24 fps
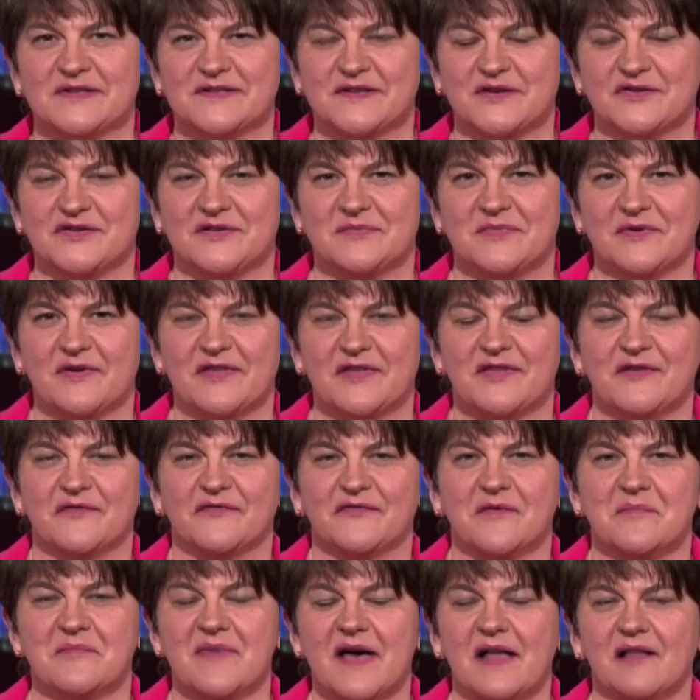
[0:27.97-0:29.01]
It's good to be with you
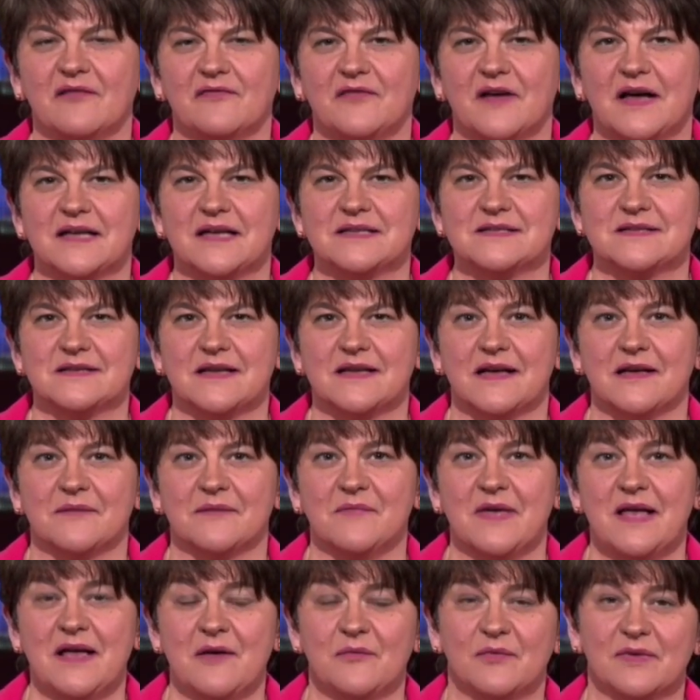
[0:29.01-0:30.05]
from Belfast.
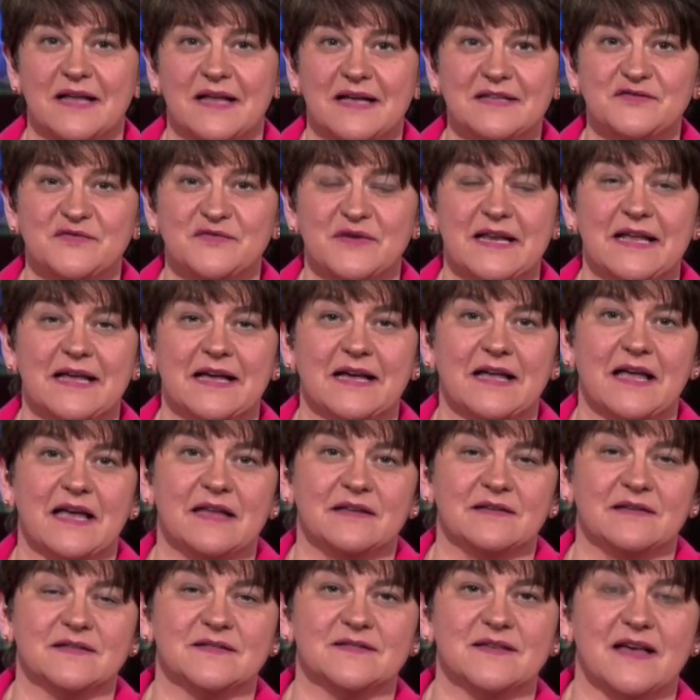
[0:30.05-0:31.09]
Well, that's really
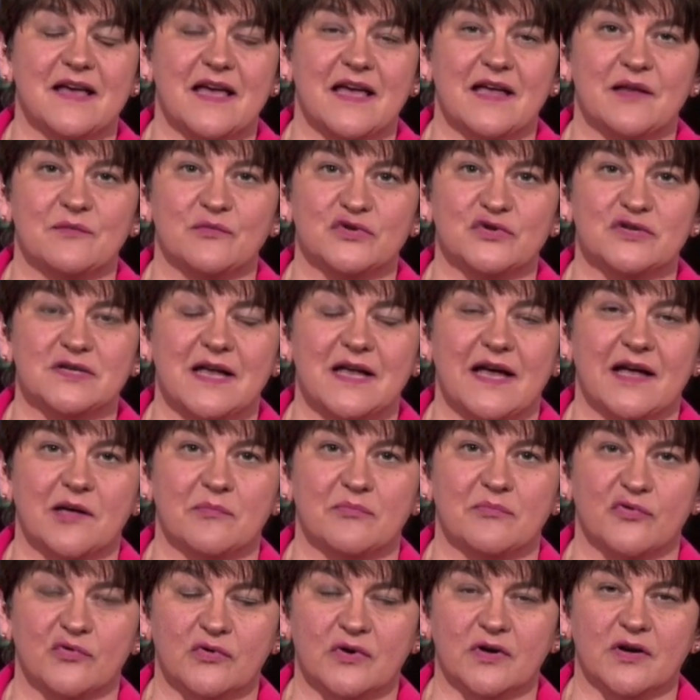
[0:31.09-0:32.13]
akin to saying, would you like a
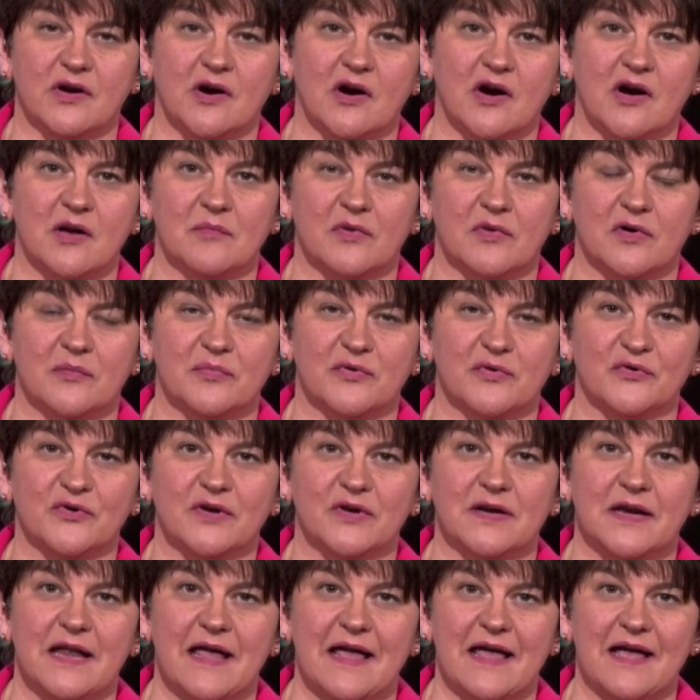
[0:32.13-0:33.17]
broken arm or a
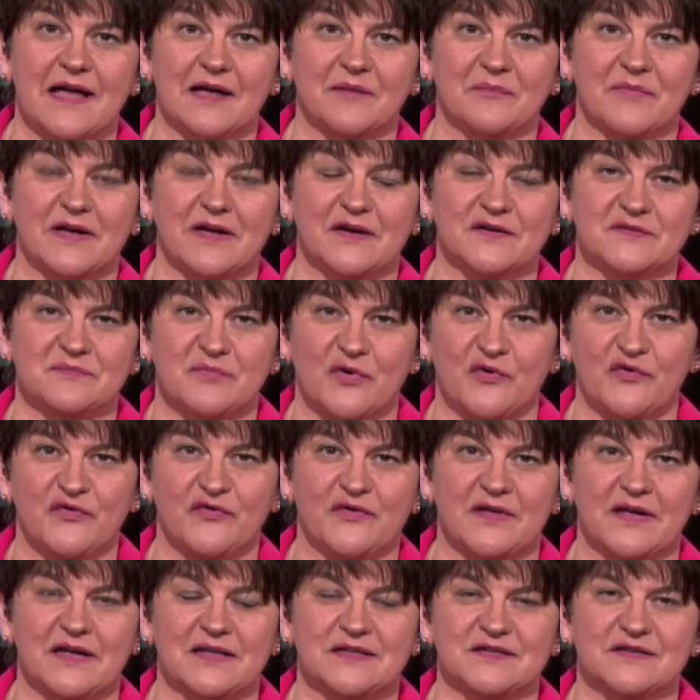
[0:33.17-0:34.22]
broken leg? Because both
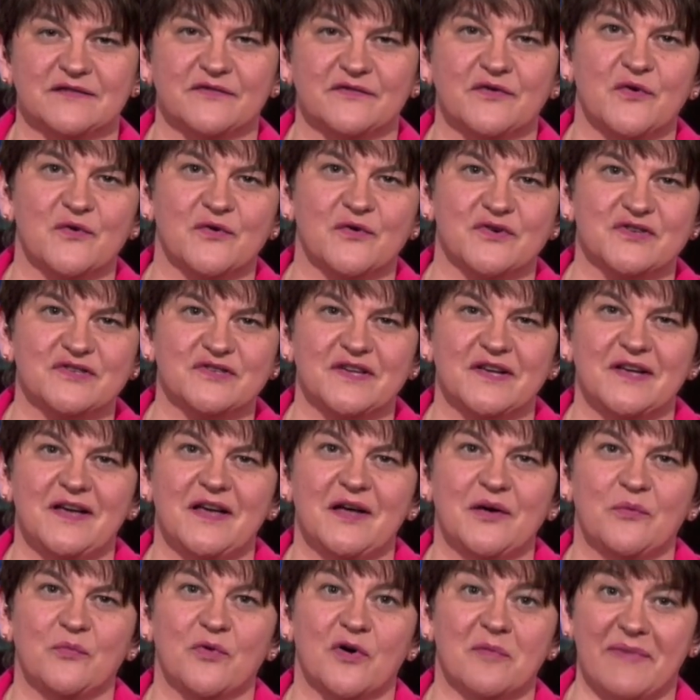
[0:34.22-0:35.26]
deals, of course,
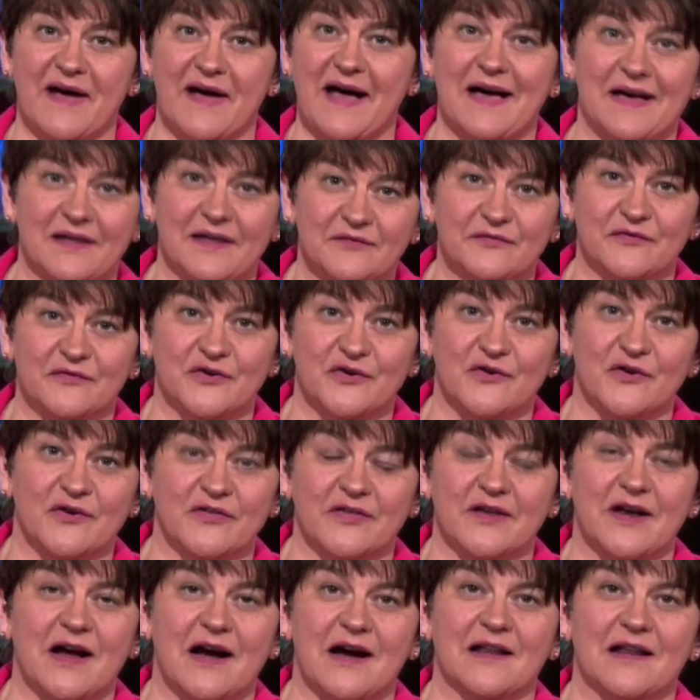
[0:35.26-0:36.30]
were bad for
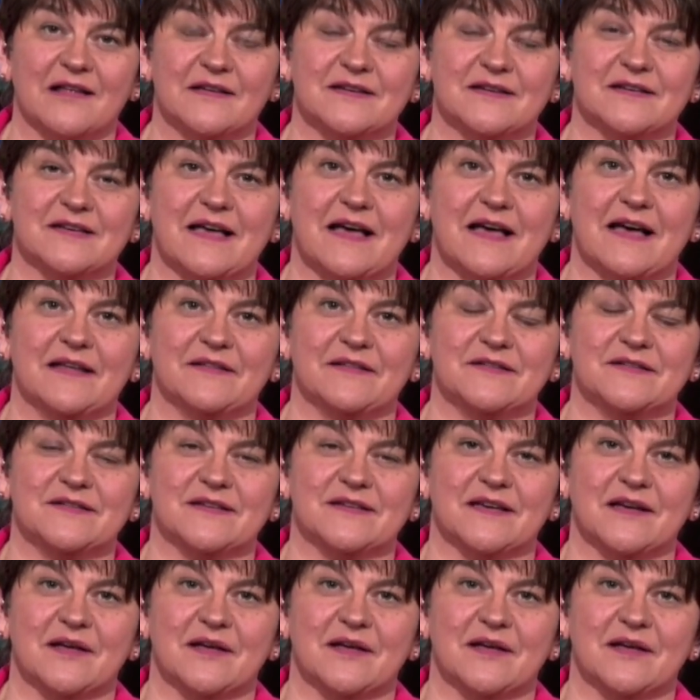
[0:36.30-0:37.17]
Northern Ireland, and